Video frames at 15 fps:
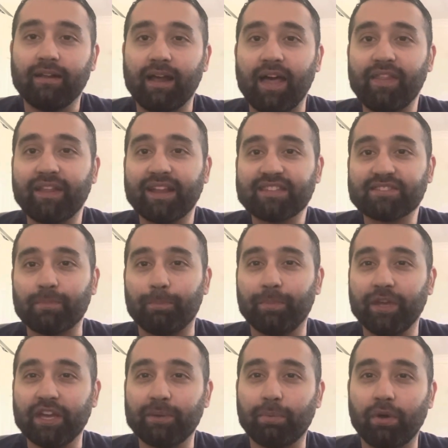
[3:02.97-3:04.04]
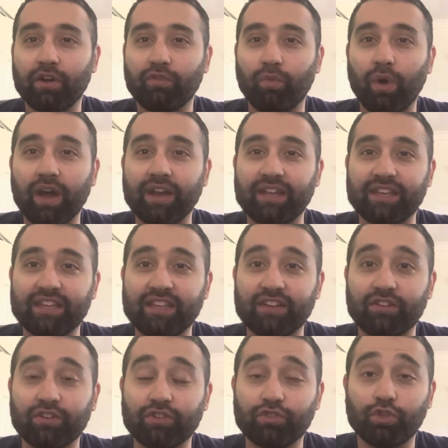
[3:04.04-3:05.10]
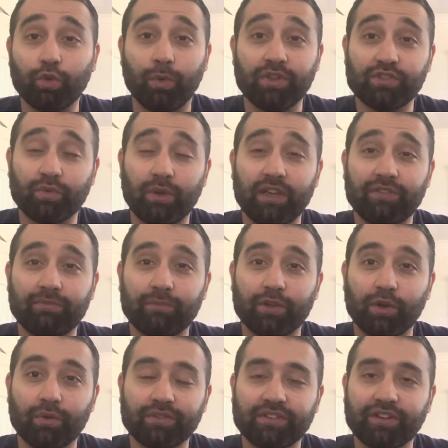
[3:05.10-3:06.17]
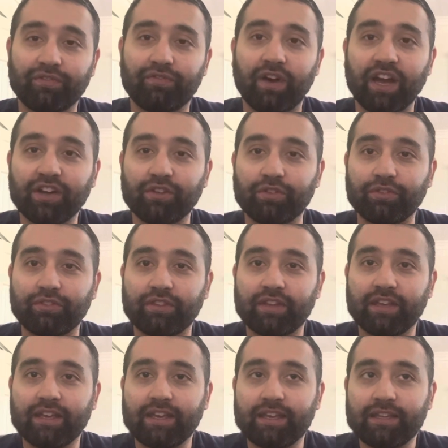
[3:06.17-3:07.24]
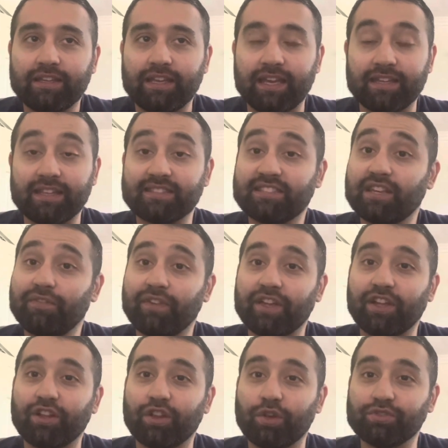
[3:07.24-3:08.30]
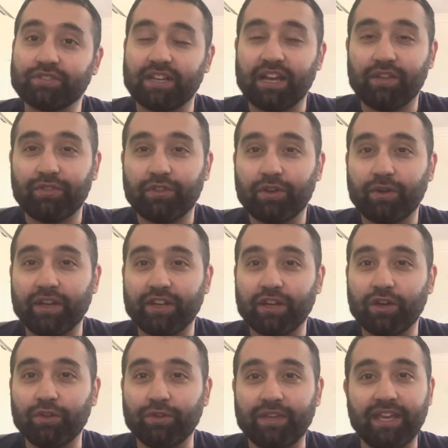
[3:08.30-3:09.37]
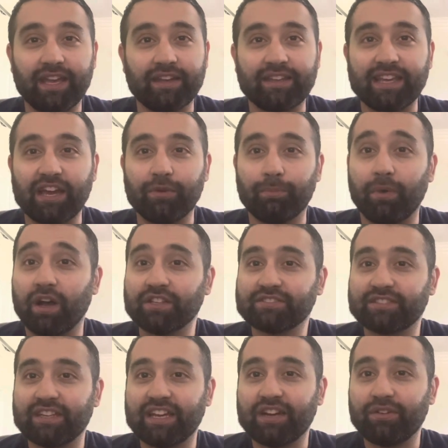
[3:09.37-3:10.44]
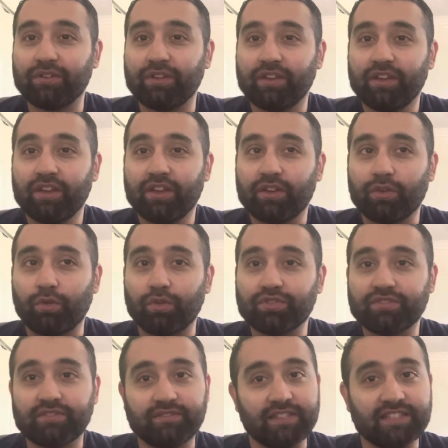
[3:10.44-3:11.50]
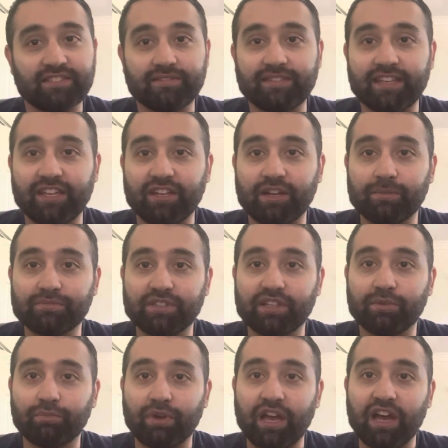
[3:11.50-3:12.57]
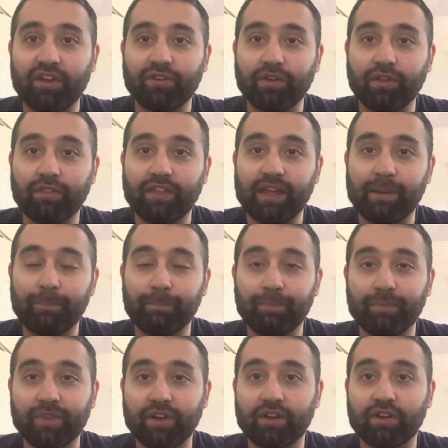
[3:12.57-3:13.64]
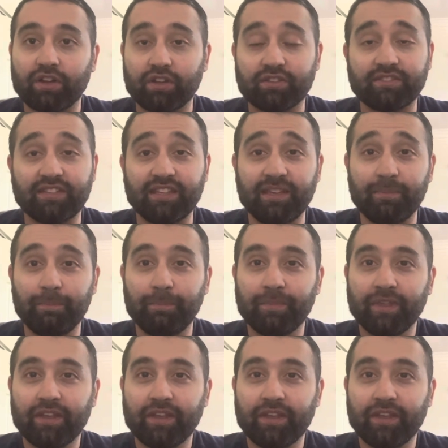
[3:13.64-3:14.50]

I think that's a big part of why the Heat are 2 wins away from going to the finals. And let's see if they can close it out, though. I know you can't count Boston out. Of course, Jason Tatum, Jaylen Brown, all of them, they're a good team.